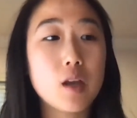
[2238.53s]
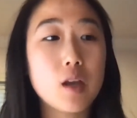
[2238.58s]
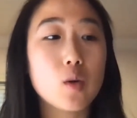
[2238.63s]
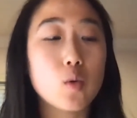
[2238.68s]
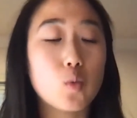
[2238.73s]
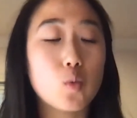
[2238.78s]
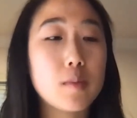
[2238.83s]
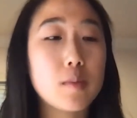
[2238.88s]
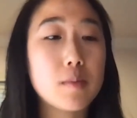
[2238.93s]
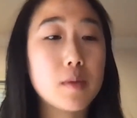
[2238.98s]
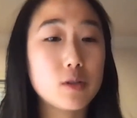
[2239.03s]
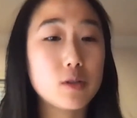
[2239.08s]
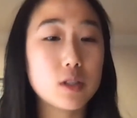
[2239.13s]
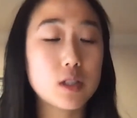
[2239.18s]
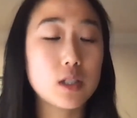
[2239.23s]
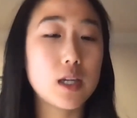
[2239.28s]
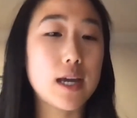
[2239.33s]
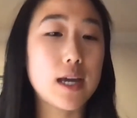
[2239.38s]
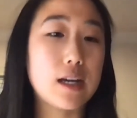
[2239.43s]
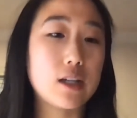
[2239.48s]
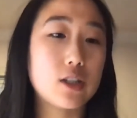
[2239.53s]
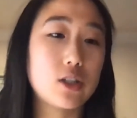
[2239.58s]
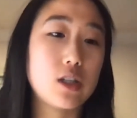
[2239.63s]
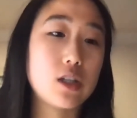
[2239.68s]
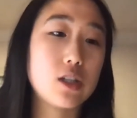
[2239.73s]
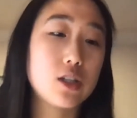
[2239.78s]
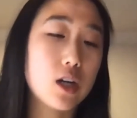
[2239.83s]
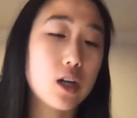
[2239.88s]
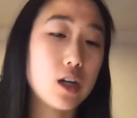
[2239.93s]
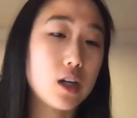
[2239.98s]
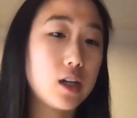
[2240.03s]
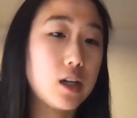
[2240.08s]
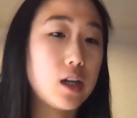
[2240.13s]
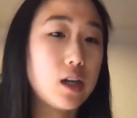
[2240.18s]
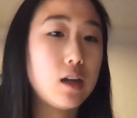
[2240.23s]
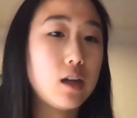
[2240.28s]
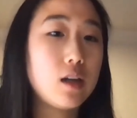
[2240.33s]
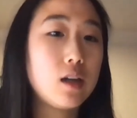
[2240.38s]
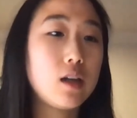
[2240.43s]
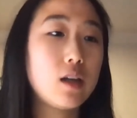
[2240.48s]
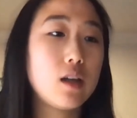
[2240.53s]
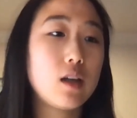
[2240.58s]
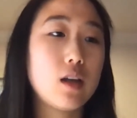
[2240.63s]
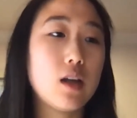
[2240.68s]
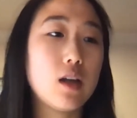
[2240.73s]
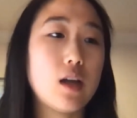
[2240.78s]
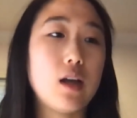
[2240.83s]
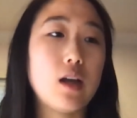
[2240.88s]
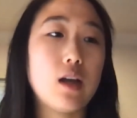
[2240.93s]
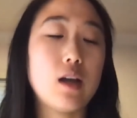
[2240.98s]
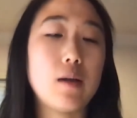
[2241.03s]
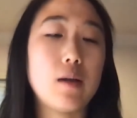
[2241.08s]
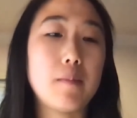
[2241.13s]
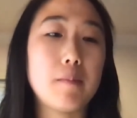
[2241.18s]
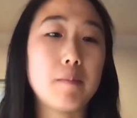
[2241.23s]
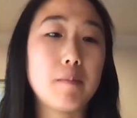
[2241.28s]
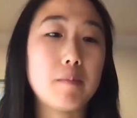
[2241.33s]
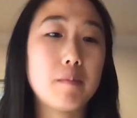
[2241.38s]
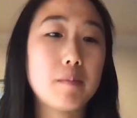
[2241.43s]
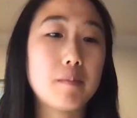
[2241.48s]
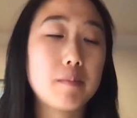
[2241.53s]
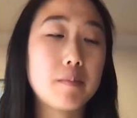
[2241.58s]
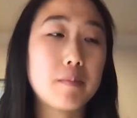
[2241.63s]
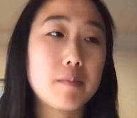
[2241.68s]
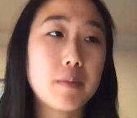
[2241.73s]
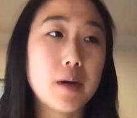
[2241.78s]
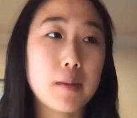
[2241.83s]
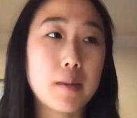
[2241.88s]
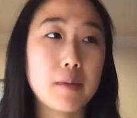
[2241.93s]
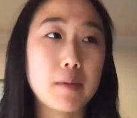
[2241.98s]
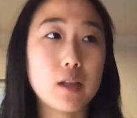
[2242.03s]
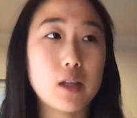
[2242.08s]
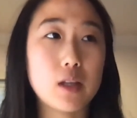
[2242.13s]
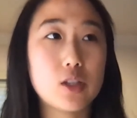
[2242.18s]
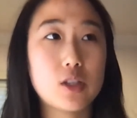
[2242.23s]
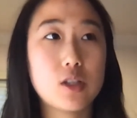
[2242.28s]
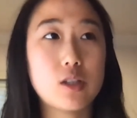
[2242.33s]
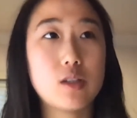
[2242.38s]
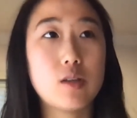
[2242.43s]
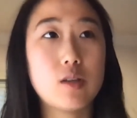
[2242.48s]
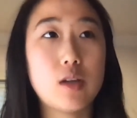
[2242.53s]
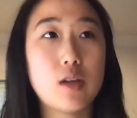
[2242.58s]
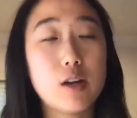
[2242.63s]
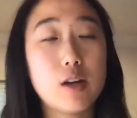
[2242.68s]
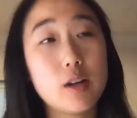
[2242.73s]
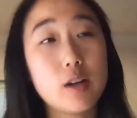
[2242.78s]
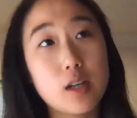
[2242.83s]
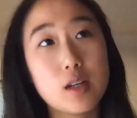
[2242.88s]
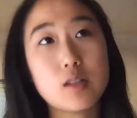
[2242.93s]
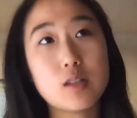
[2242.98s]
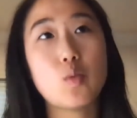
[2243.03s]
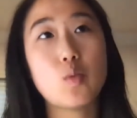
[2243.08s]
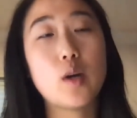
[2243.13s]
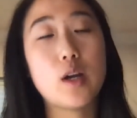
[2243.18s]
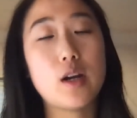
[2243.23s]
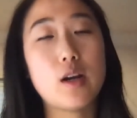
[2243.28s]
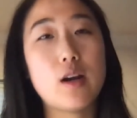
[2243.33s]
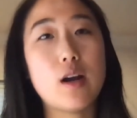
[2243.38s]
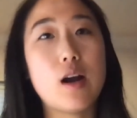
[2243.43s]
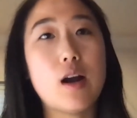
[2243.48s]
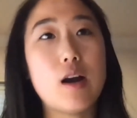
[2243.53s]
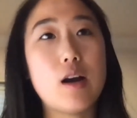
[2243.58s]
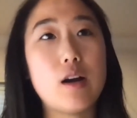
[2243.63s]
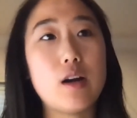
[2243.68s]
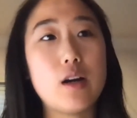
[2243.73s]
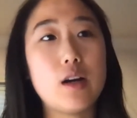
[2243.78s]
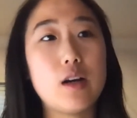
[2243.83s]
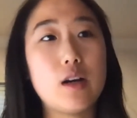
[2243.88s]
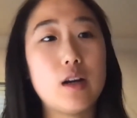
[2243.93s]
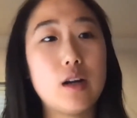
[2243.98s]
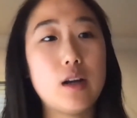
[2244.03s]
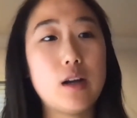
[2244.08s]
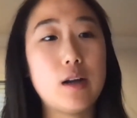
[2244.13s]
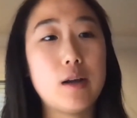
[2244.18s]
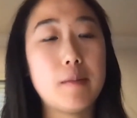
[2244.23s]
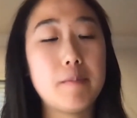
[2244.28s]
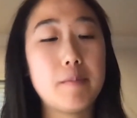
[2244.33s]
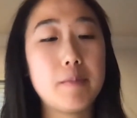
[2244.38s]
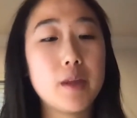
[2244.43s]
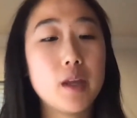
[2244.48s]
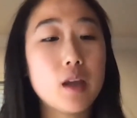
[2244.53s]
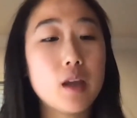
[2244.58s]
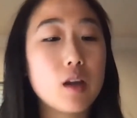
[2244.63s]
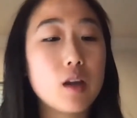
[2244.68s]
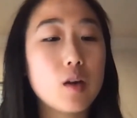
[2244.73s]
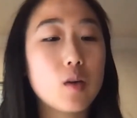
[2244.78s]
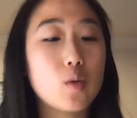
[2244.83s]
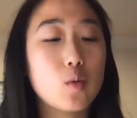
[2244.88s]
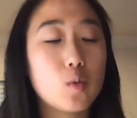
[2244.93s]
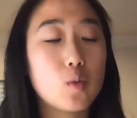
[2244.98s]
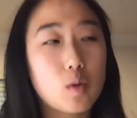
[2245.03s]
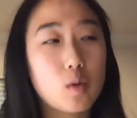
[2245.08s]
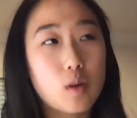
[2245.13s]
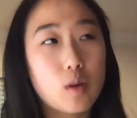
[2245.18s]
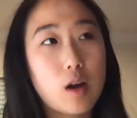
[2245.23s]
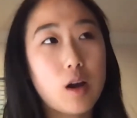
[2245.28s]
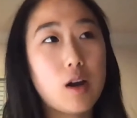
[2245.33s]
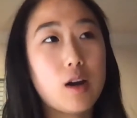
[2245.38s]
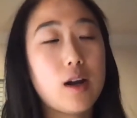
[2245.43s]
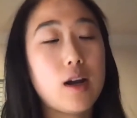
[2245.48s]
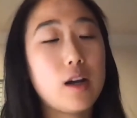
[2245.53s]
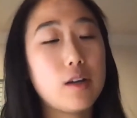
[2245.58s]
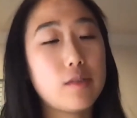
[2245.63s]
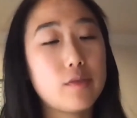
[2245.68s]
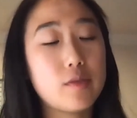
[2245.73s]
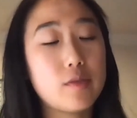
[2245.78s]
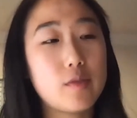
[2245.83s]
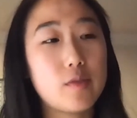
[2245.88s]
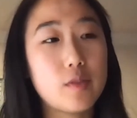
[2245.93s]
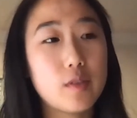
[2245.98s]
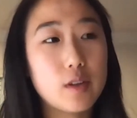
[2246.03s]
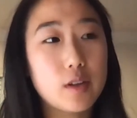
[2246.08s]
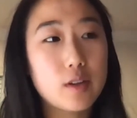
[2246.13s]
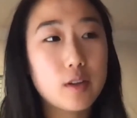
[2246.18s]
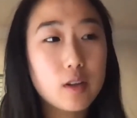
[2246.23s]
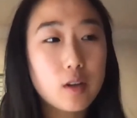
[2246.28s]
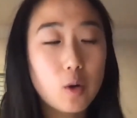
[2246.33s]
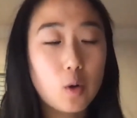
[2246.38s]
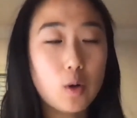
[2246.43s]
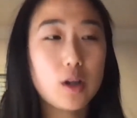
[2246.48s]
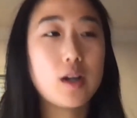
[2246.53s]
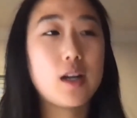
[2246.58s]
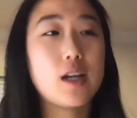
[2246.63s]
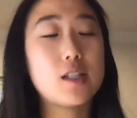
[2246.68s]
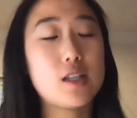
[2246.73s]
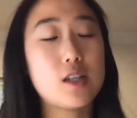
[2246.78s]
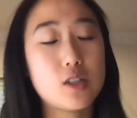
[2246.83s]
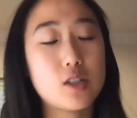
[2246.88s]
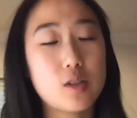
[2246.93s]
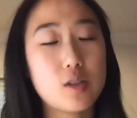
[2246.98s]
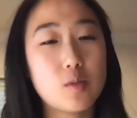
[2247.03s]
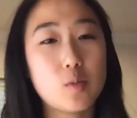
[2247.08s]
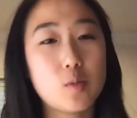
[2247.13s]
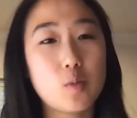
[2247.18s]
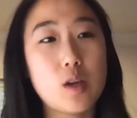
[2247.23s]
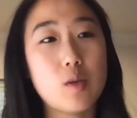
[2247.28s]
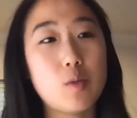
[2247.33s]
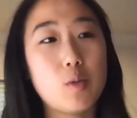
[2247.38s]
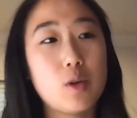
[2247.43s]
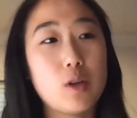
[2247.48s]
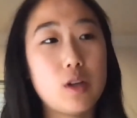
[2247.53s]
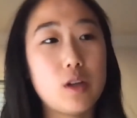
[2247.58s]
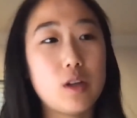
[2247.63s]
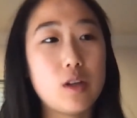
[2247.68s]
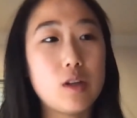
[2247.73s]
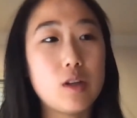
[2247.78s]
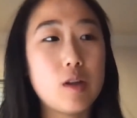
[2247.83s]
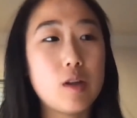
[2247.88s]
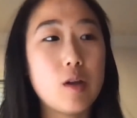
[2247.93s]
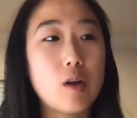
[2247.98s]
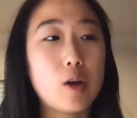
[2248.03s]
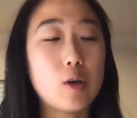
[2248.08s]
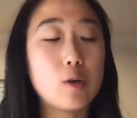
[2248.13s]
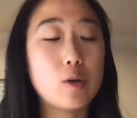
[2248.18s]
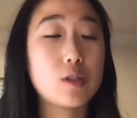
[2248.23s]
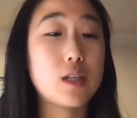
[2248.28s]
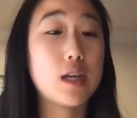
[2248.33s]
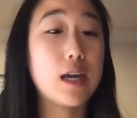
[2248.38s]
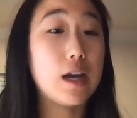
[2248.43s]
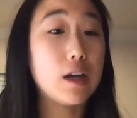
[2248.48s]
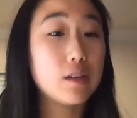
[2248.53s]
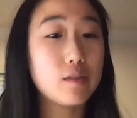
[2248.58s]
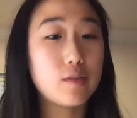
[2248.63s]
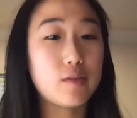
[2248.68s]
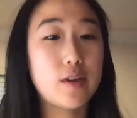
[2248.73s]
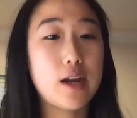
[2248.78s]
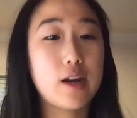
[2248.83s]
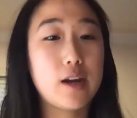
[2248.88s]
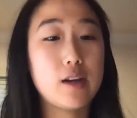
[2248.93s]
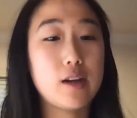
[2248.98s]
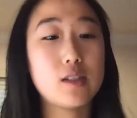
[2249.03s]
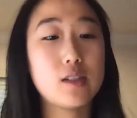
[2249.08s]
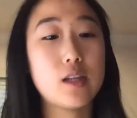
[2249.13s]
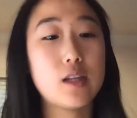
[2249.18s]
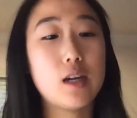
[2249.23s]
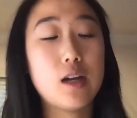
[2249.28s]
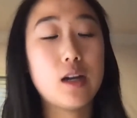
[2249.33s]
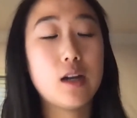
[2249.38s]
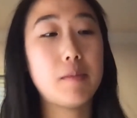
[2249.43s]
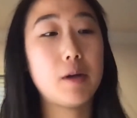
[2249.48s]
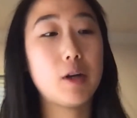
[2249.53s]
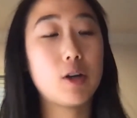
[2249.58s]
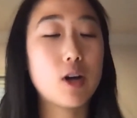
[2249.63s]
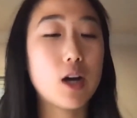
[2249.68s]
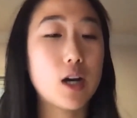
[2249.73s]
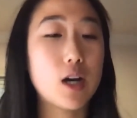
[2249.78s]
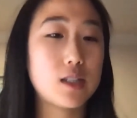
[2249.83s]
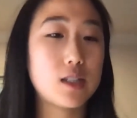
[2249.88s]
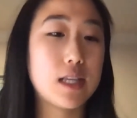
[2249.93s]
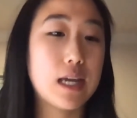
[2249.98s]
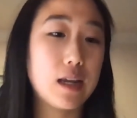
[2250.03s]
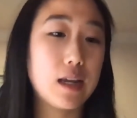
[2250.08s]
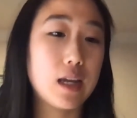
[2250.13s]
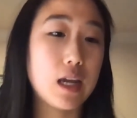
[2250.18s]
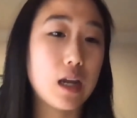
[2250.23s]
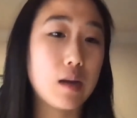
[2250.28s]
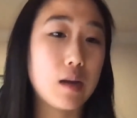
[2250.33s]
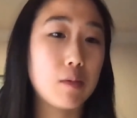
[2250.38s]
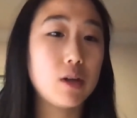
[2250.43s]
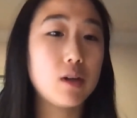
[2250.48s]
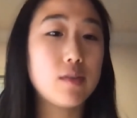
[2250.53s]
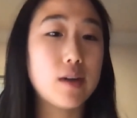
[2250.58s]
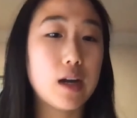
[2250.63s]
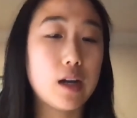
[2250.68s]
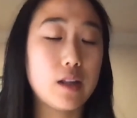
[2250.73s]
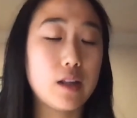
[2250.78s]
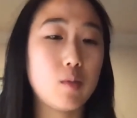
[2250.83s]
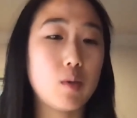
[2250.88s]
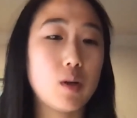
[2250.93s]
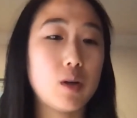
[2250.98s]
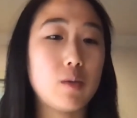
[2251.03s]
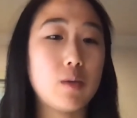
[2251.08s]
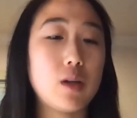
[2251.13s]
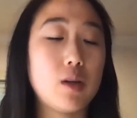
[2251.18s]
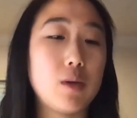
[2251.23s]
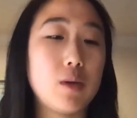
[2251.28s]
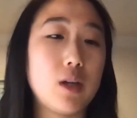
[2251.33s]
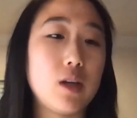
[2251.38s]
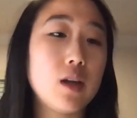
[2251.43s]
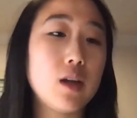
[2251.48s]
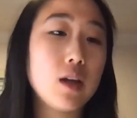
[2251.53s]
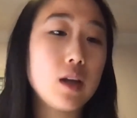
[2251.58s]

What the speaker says: we mostly actually target population areas where our health organization, we would host health fairs across San Gabriel Valley, where we would